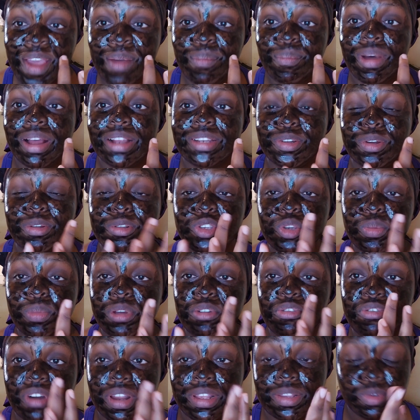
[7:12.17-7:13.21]
But also my
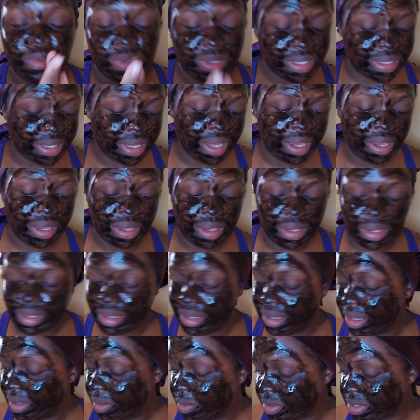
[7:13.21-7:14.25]
friends would say
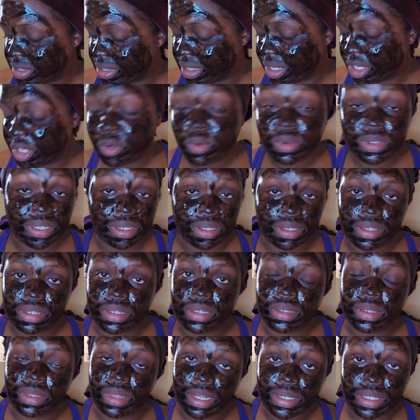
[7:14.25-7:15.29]
he was the
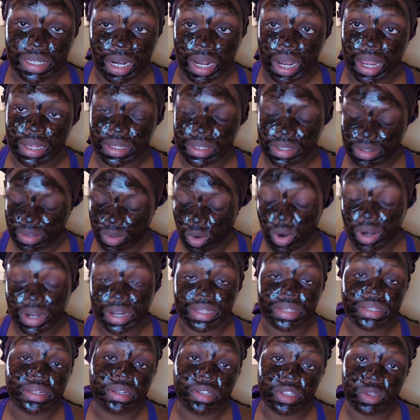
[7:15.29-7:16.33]
cutest in that class,
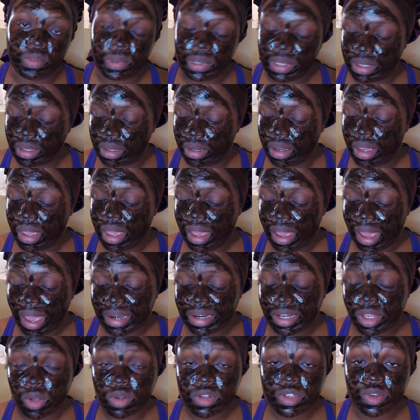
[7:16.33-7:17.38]
honestly speaking. And
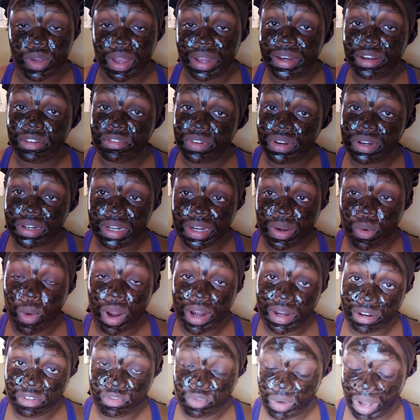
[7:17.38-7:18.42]
he also had a very
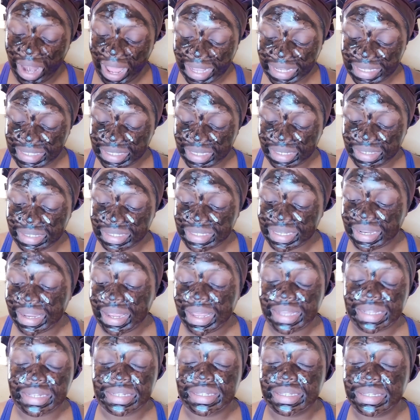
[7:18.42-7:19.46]
wonderful accent,
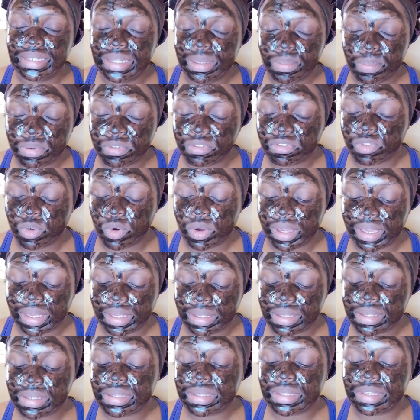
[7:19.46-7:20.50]
deep
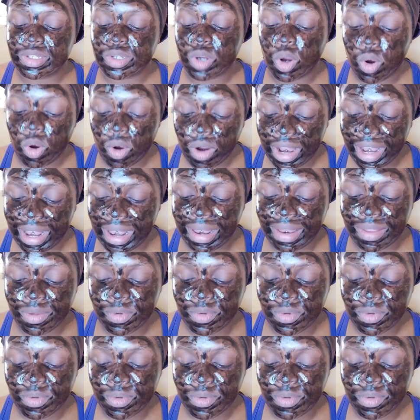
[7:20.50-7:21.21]
voice, tall,